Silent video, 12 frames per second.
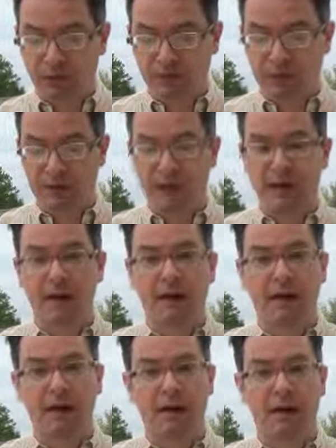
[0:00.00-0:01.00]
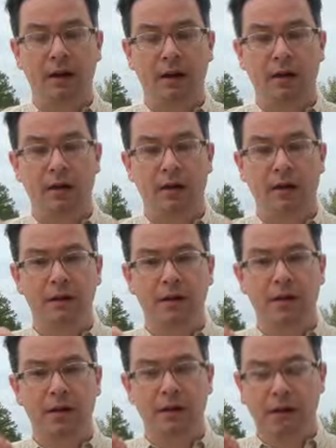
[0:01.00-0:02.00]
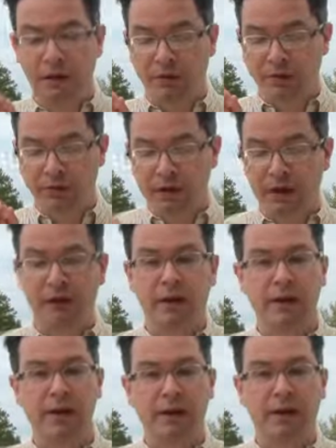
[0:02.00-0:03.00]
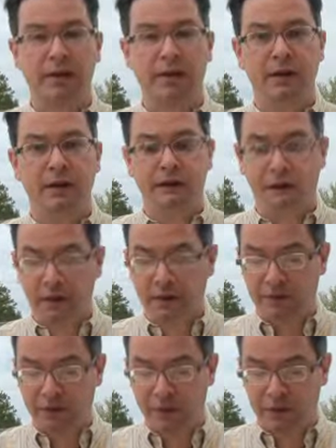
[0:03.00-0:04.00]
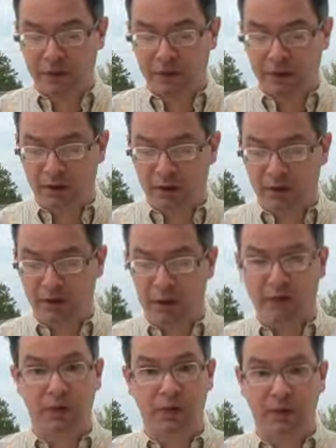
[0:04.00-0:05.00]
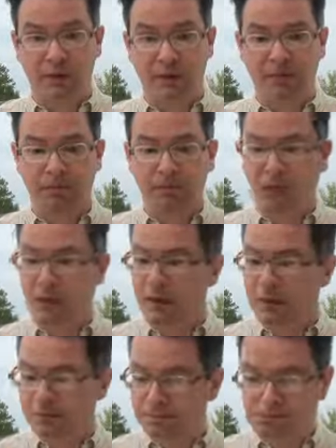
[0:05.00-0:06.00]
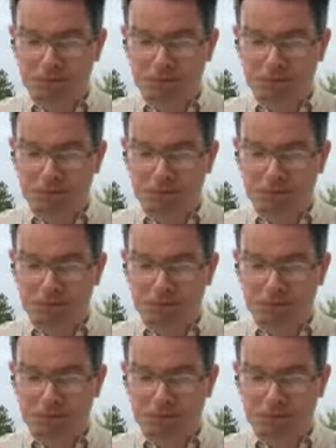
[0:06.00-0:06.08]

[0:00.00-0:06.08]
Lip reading: Whereas this had, you distinctly could taste a nice flavor in this Ortiz. Okay.